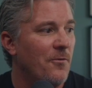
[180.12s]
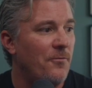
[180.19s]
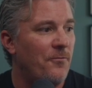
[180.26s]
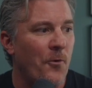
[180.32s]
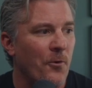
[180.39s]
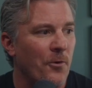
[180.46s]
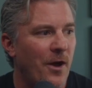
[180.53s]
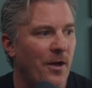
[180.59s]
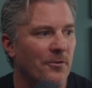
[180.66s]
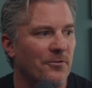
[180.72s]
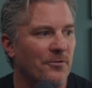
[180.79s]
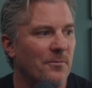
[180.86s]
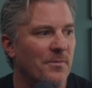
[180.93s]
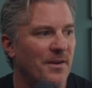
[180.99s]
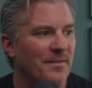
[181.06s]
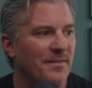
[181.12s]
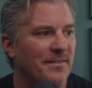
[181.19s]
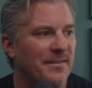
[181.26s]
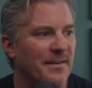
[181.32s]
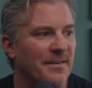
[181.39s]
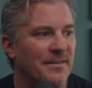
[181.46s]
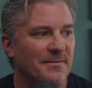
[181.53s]
four dollars a month
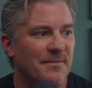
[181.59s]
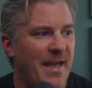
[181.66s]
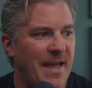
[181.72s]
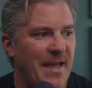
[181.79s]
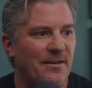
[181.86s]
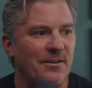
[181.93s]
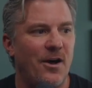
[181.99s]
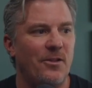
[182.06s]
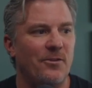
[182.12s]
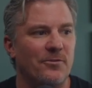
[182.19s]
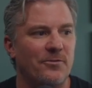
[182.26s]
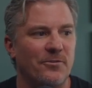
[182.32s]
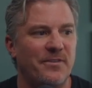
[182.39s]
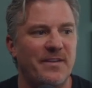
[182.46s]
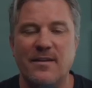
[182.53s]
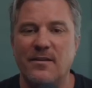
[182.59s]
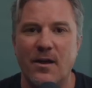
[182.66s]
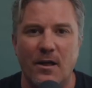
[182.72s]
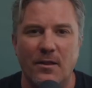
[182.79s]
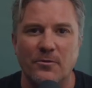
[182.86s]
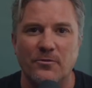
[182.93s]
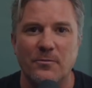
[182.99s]
to eight dollars or ten
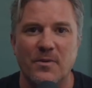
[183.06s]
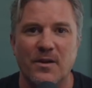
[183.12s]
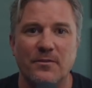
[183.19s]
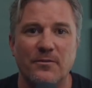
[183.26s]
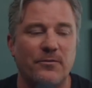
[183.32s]
dollars a month.